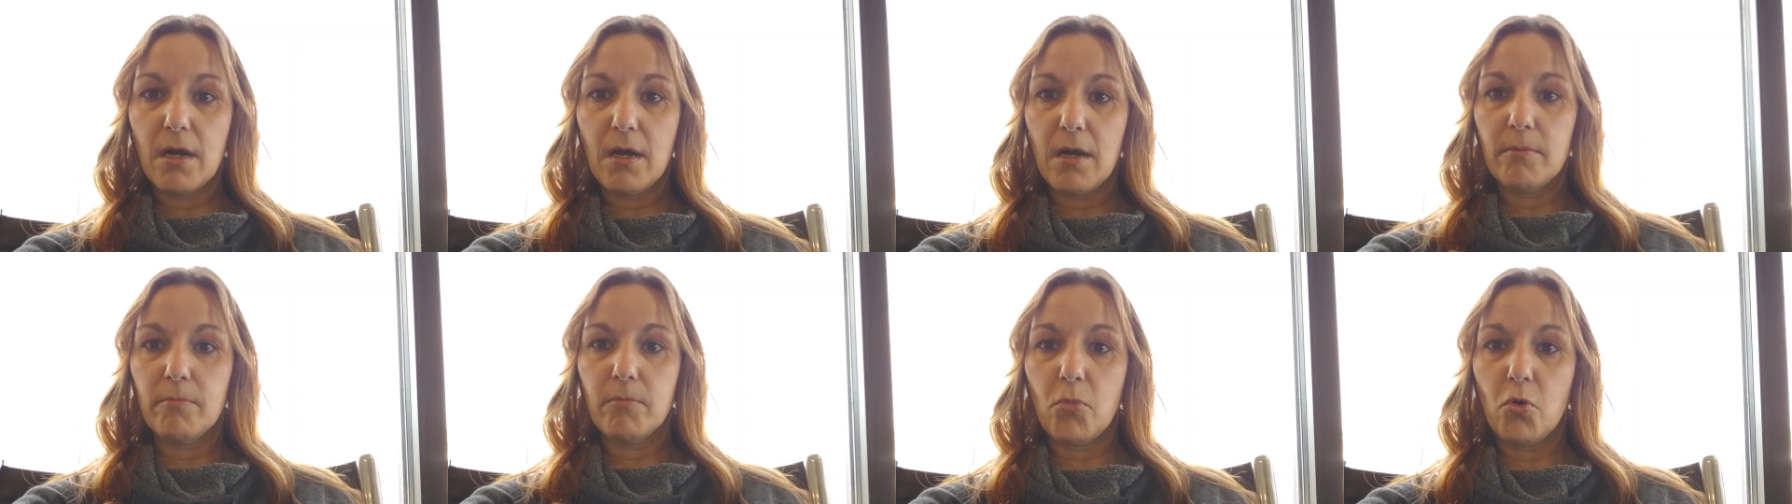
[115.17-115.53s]

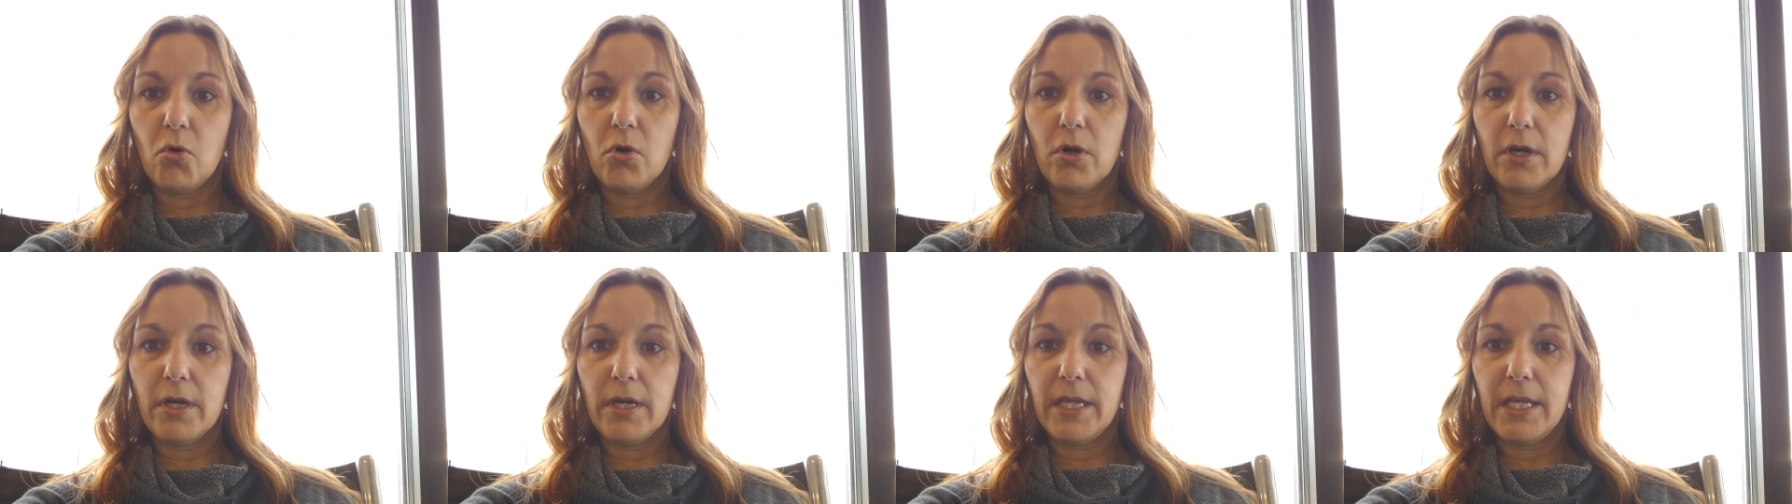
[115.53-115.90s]
um,
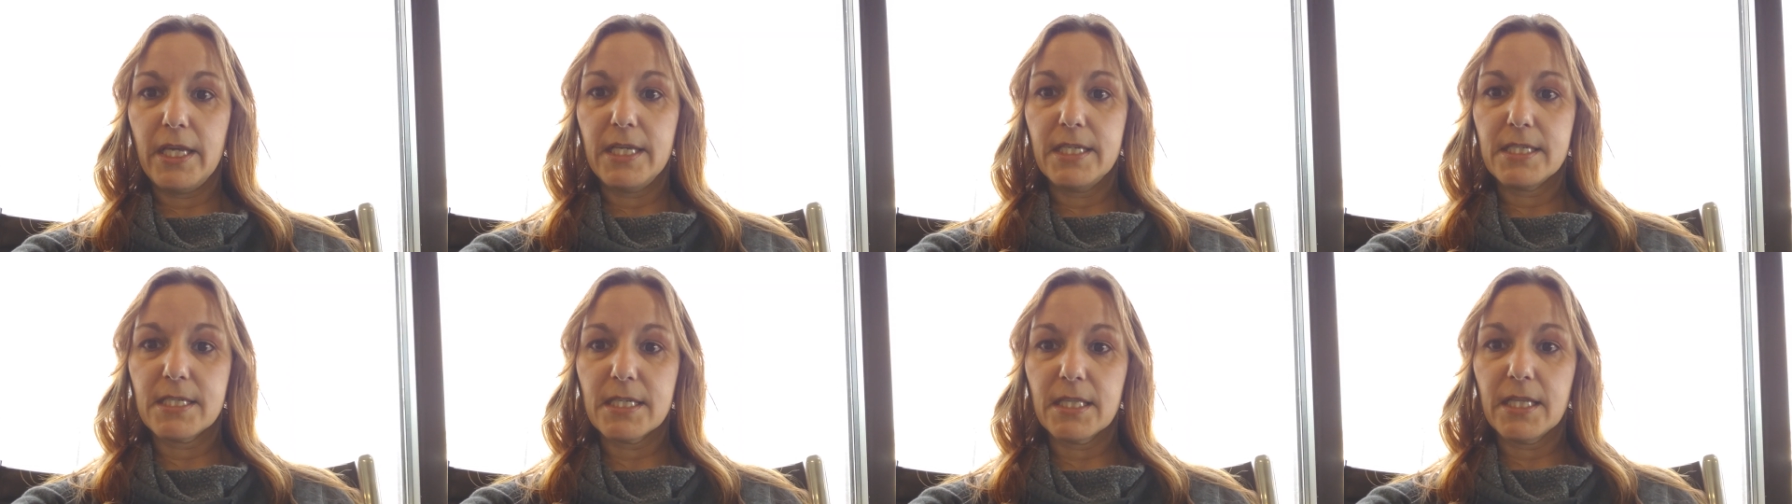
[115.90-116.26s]
more
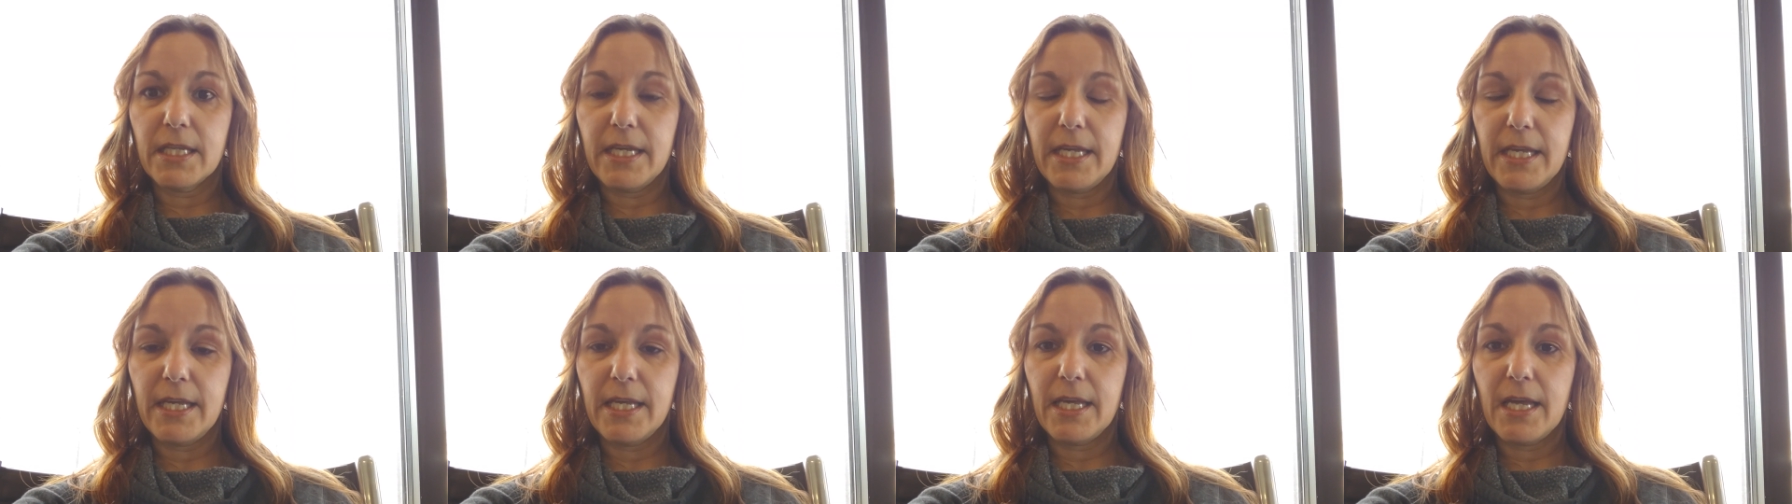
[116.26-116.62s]

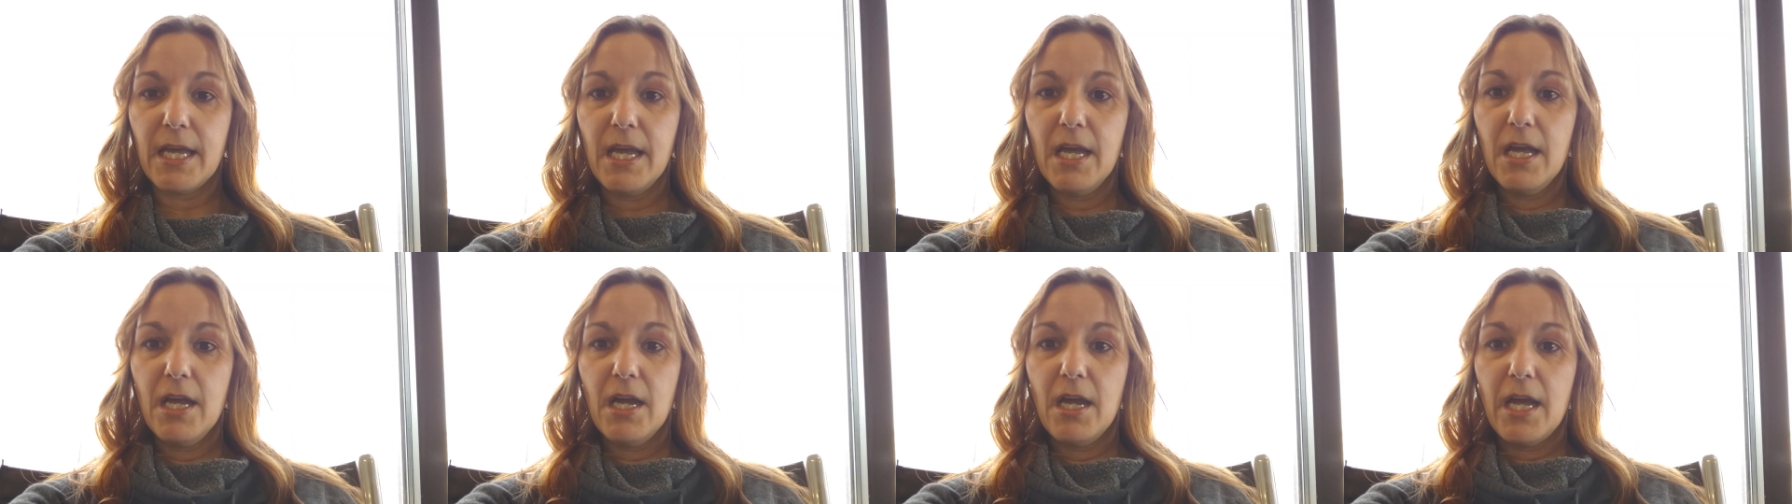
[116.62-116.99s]
easily
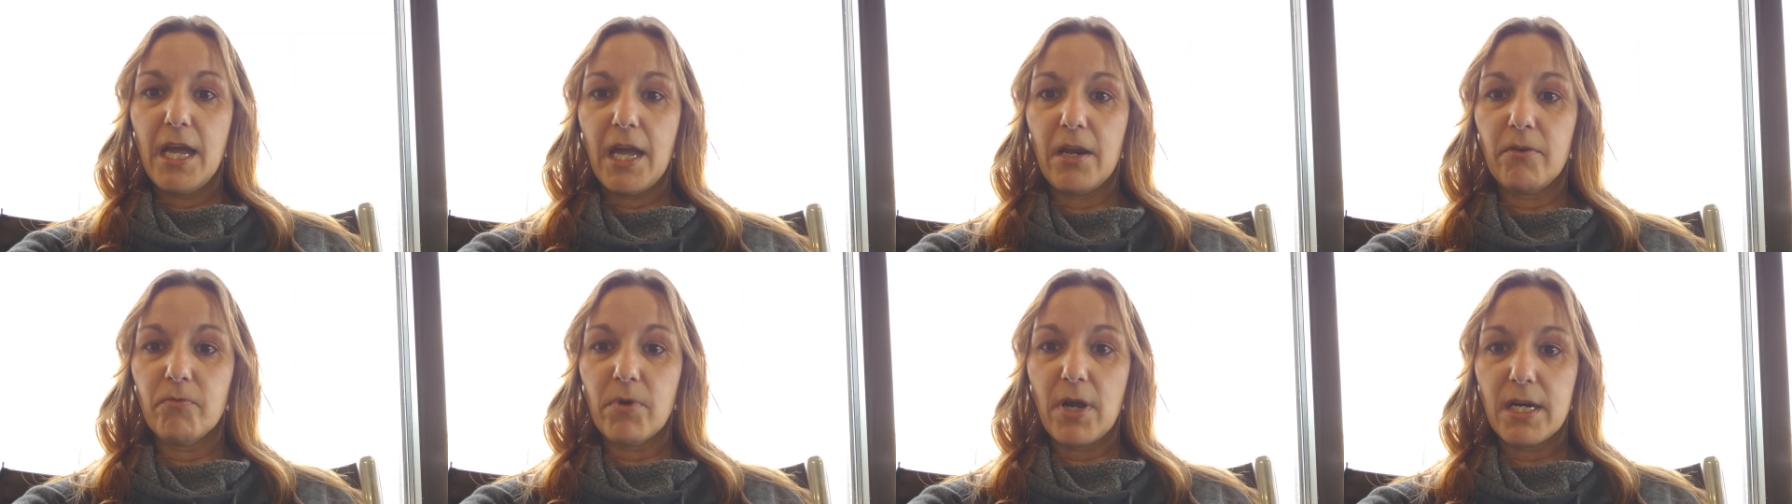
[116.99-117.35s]

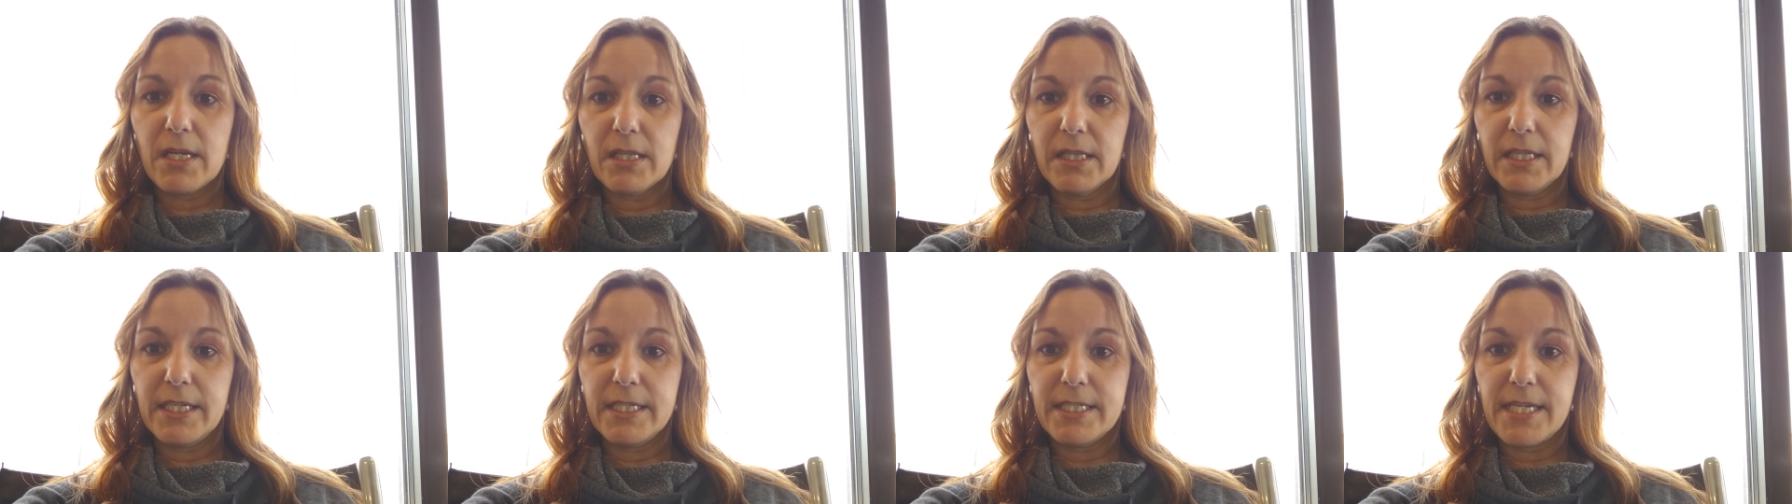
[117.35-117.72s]
and
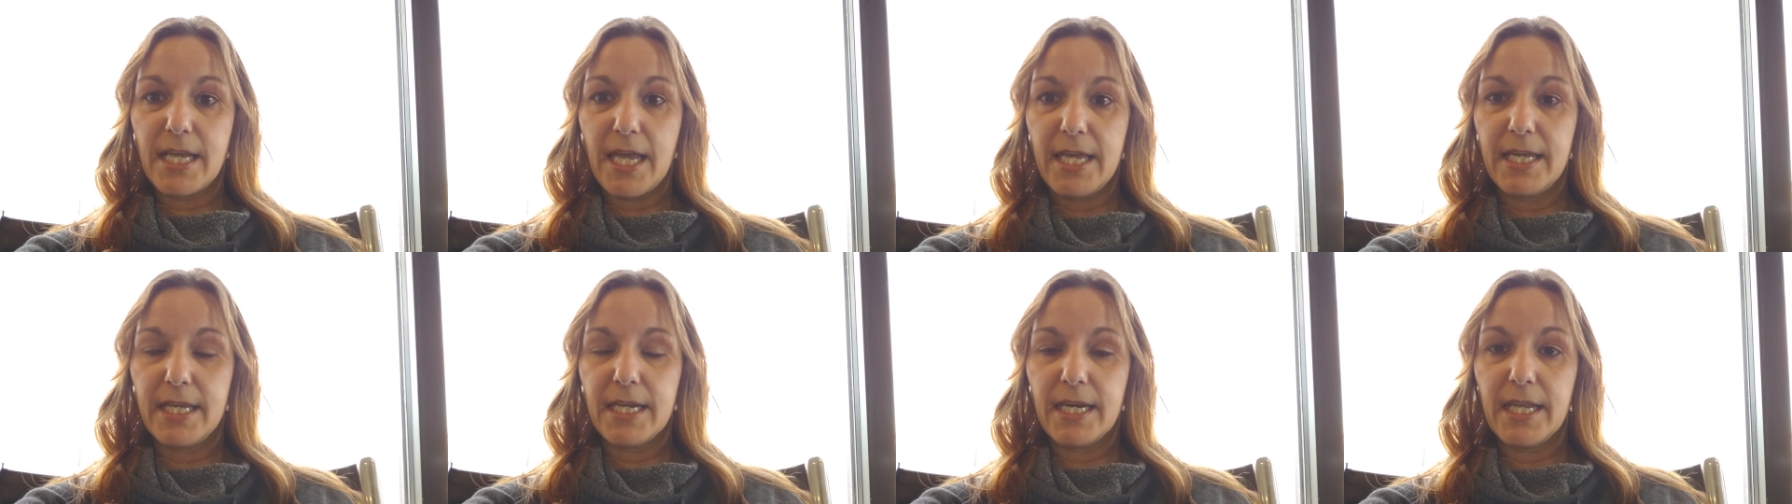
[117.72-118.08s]
readily
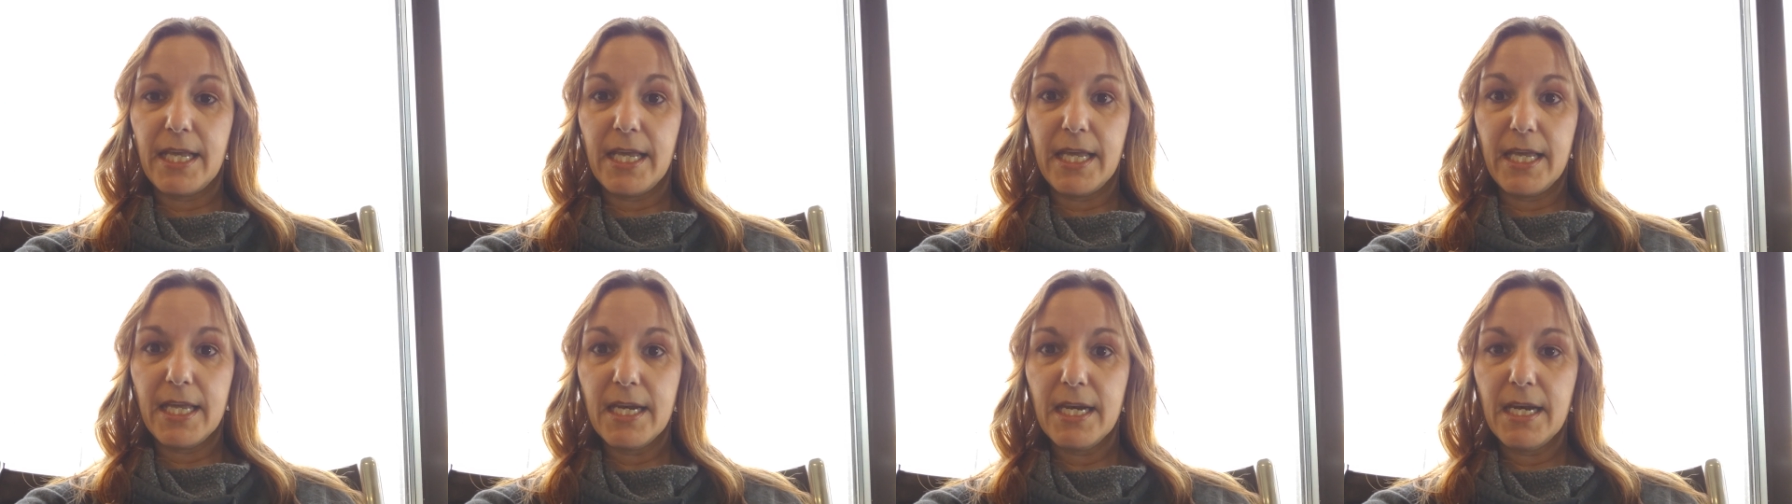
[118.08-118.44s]
taken
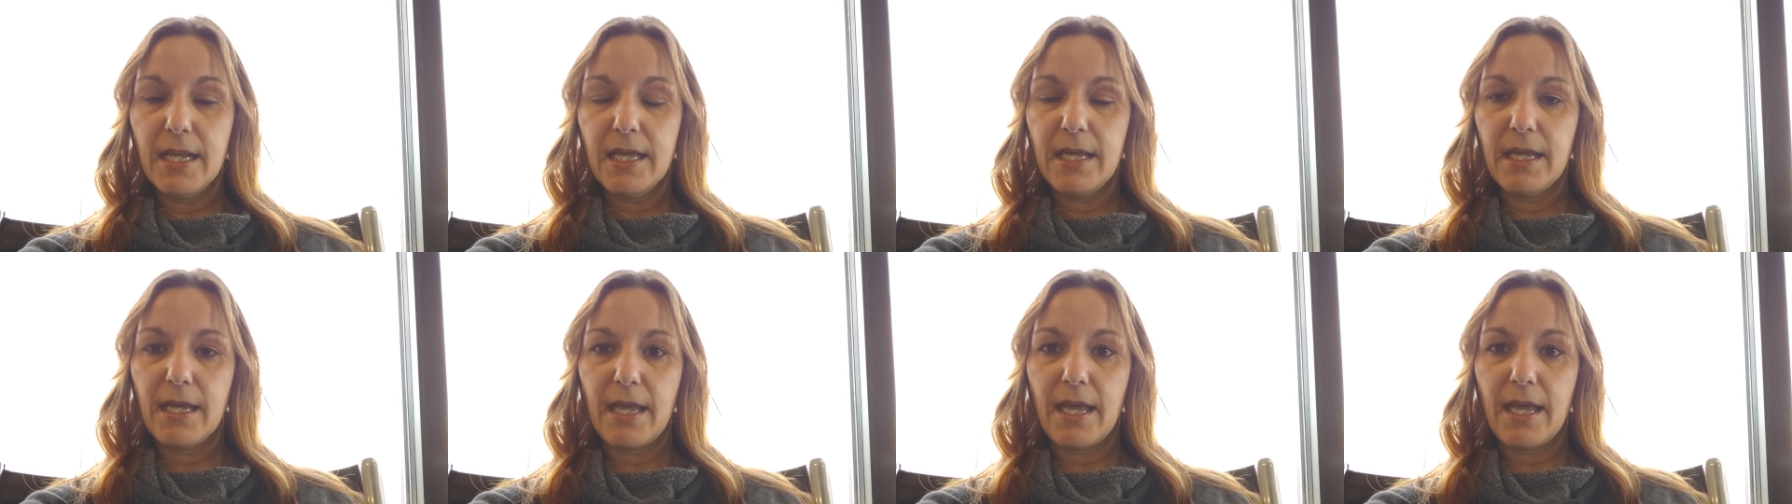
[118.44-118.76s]
in,